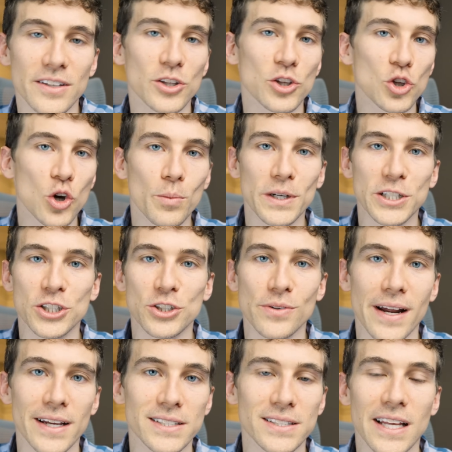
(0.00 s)
so much
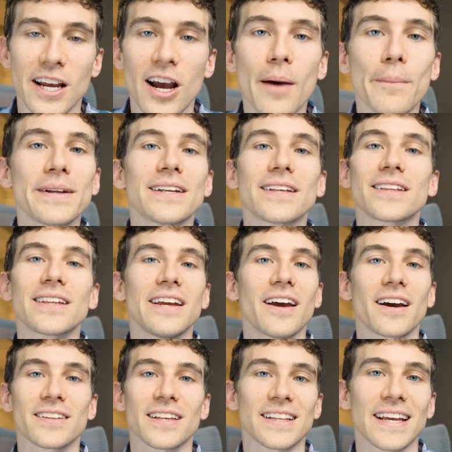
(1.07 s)
stress, they come in to see
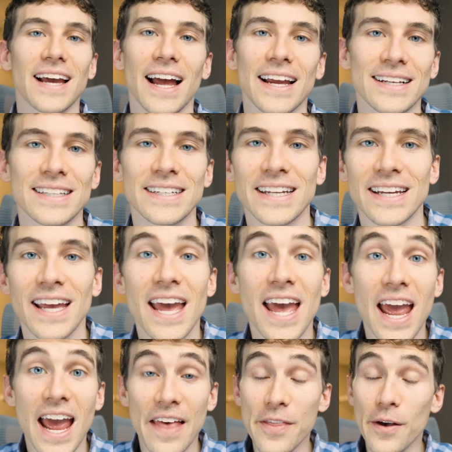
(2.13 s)
us at the eye clinic
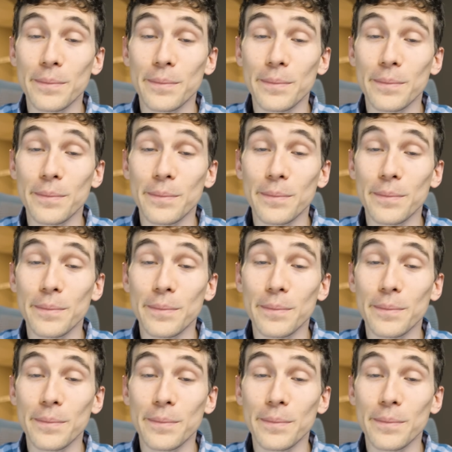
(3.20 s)
and they'll